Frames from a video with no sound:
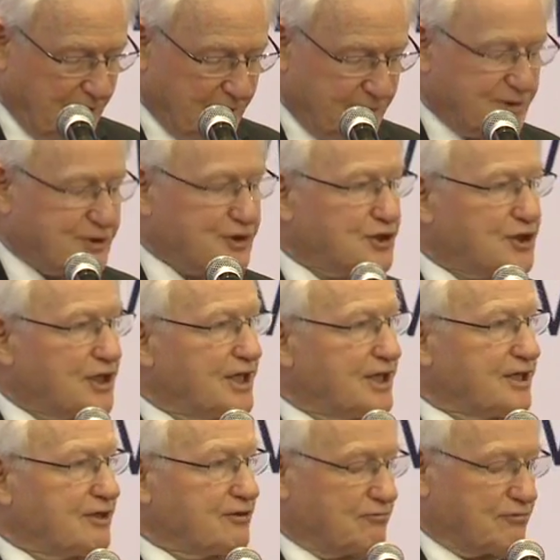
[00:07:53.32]
This
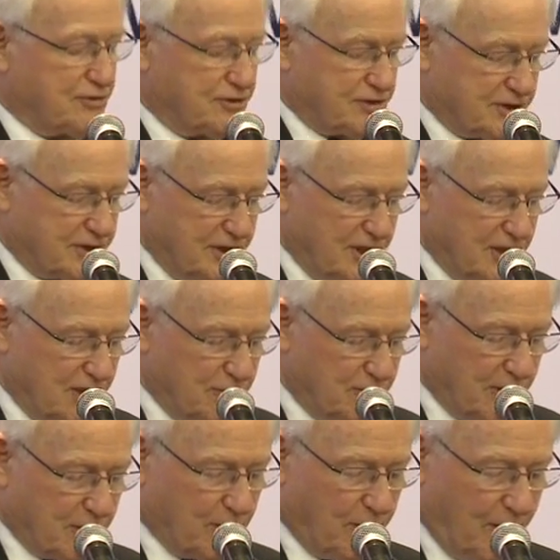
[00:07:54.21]
shared interest
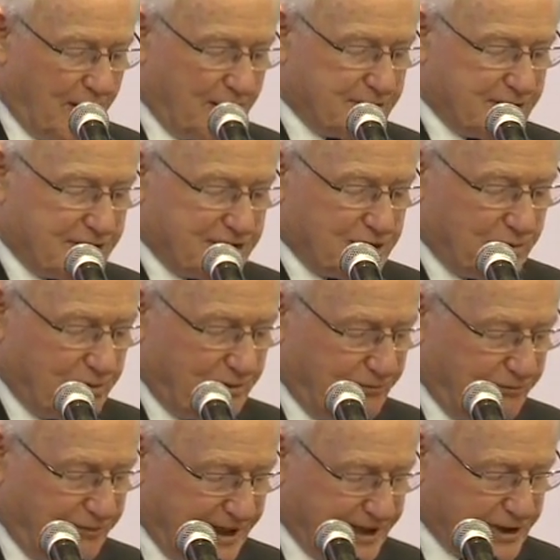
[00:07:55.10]
requires us to
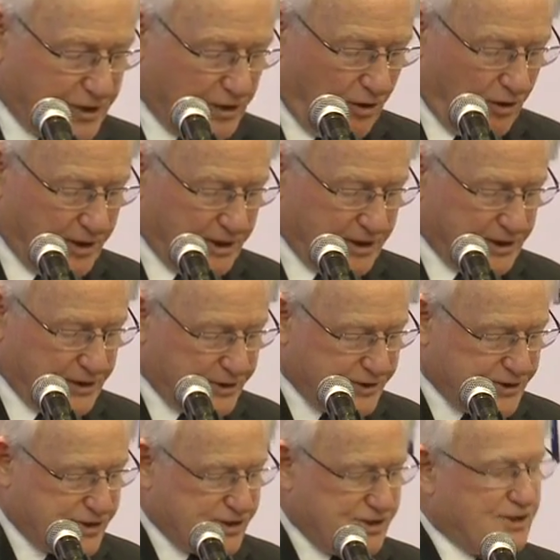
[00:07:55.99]
reflect on and
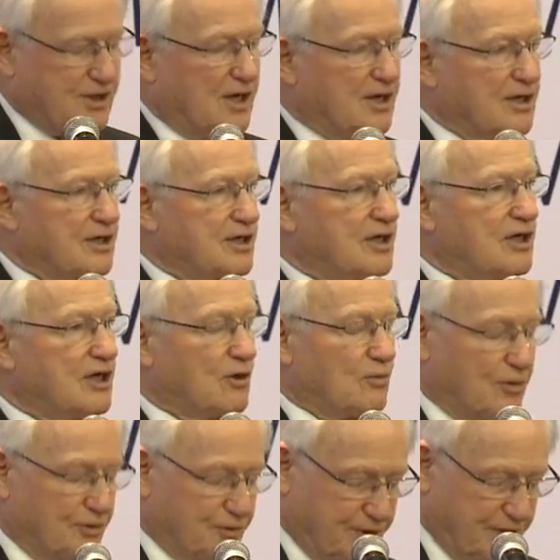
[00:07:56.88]
consider
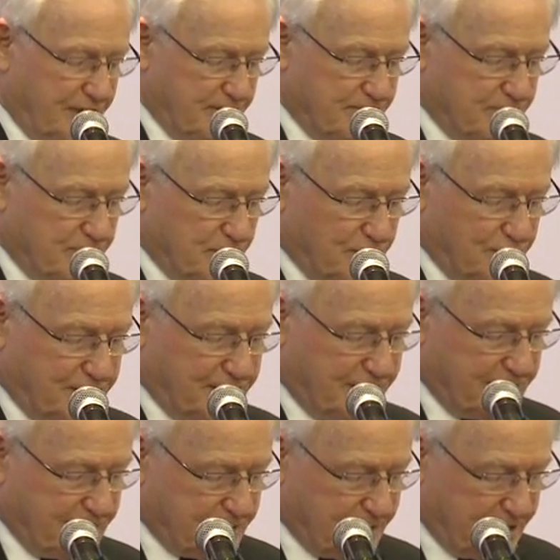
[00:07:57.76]
what the
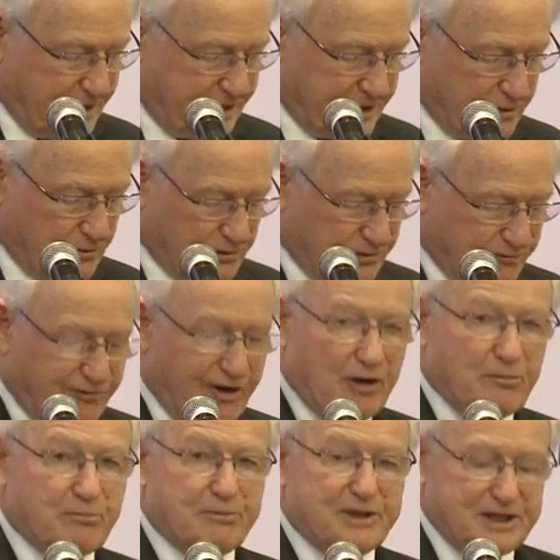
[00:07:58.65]
emerging international
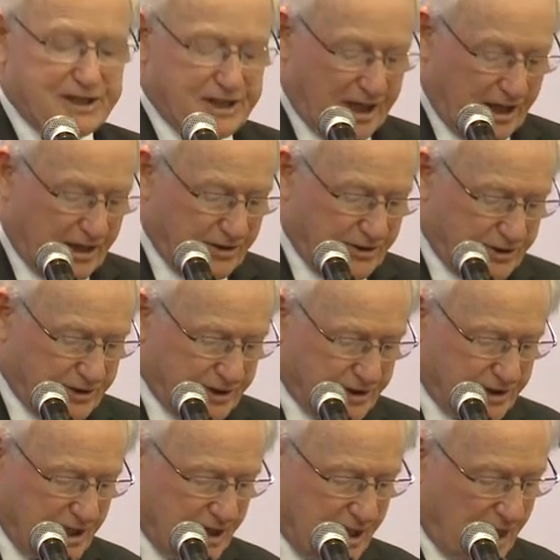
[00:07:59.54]
development
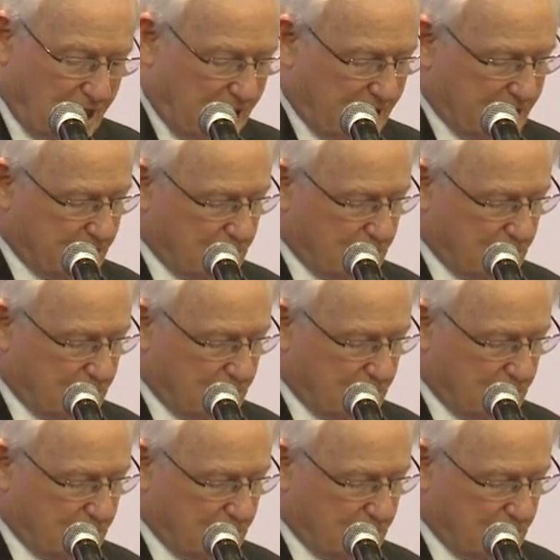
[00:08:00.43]
challenges are